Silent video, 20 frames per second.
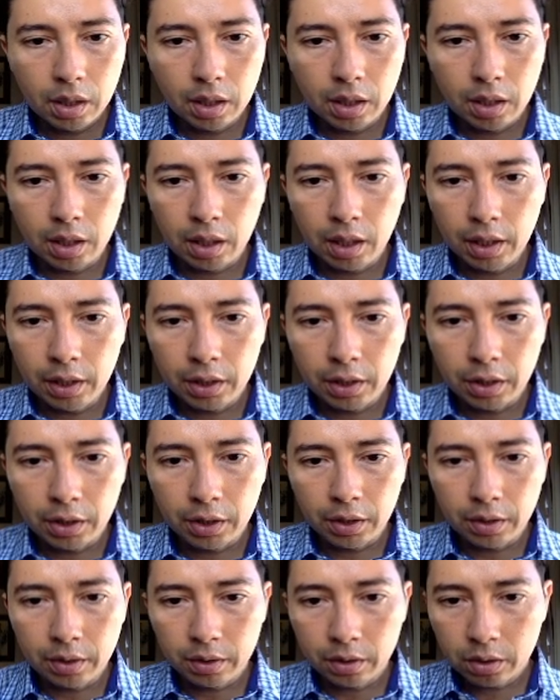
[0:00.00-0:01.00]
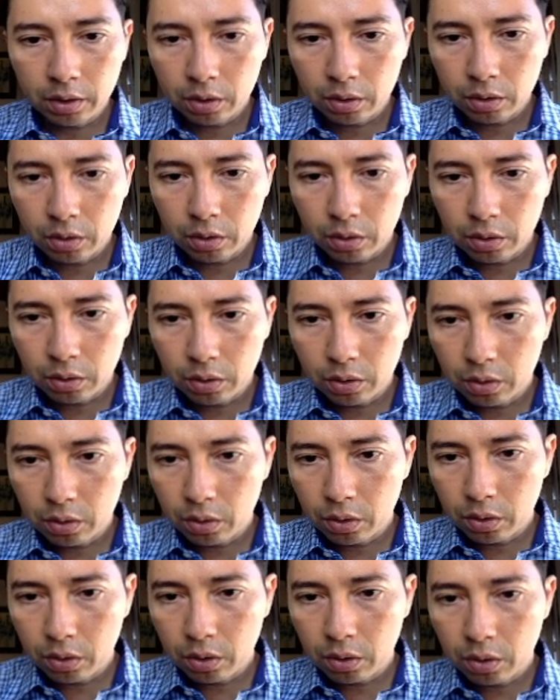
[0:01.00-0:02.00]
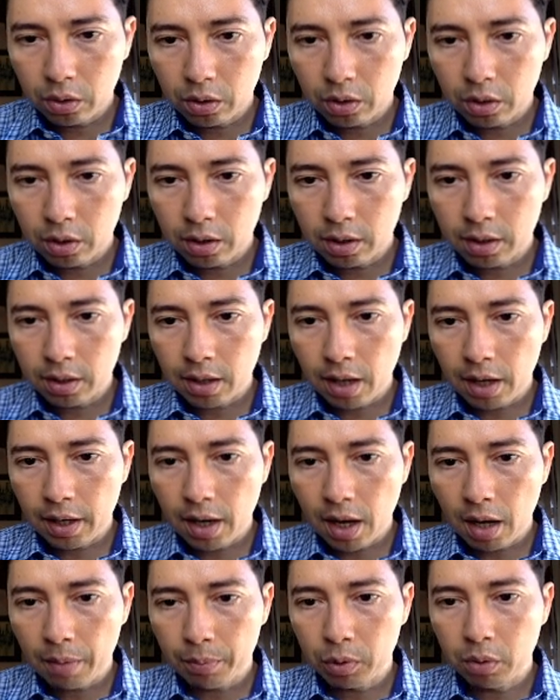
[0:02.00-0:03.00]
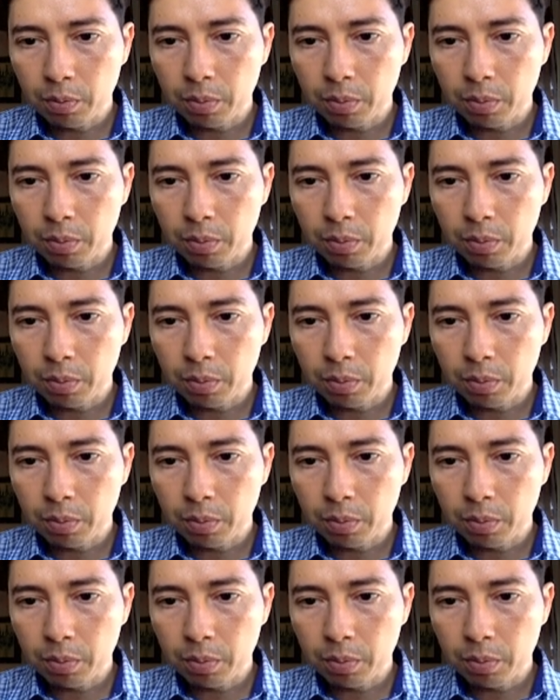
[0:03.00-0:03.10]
click here, sign up to